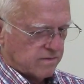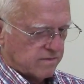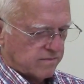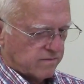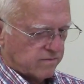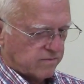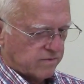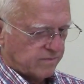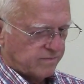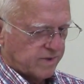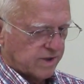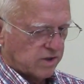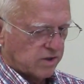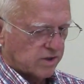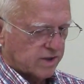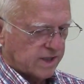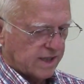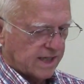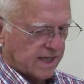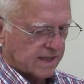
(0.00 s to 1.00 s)
We've been
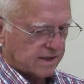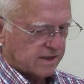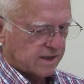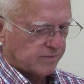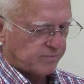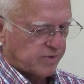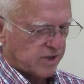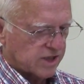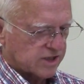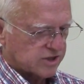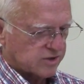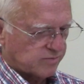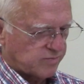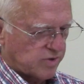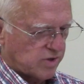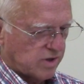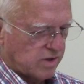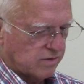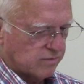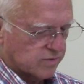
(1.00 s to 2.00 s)
looking at the Apostle
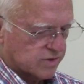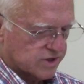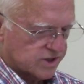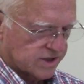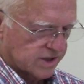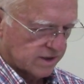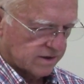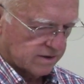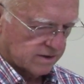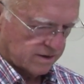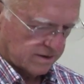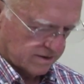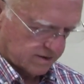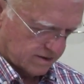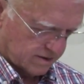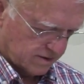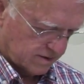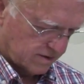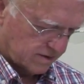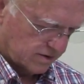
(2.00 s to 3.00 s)
Paul. We're still
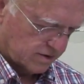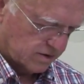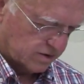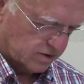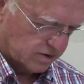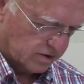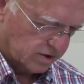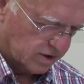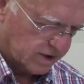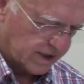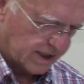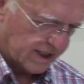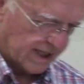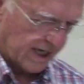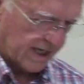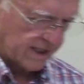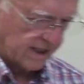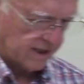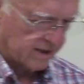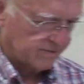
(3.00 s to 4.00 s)
looking
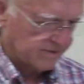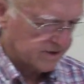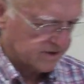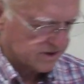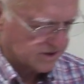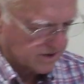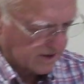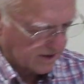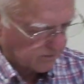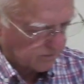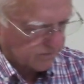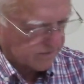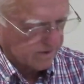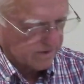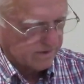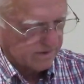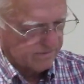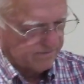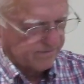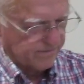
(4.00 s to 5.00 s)
at him and, and
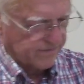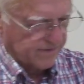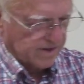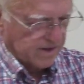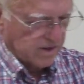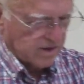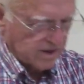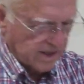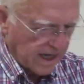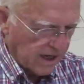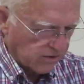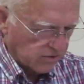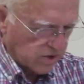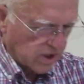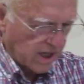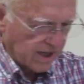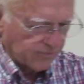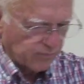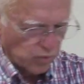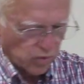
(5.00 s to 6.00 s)
uh, how
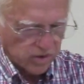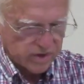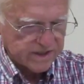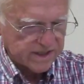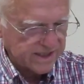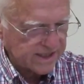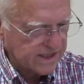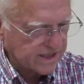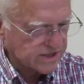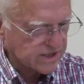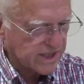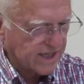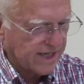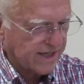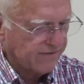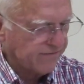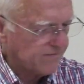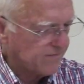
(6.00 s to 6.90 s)
God worked in his life.